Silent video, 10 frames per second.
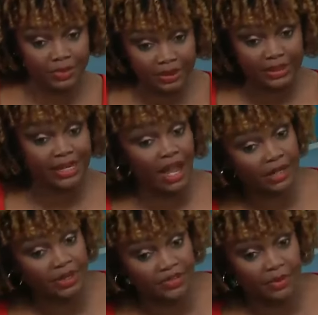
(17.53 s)
To build an
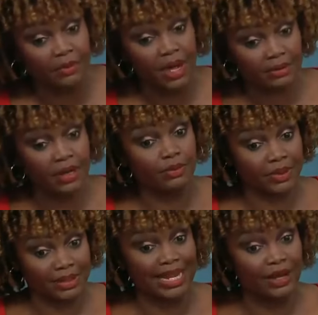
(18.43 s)
economy from the bottom up,
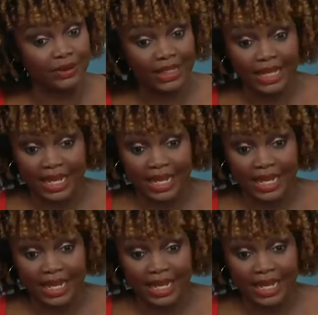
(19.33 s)
middle out.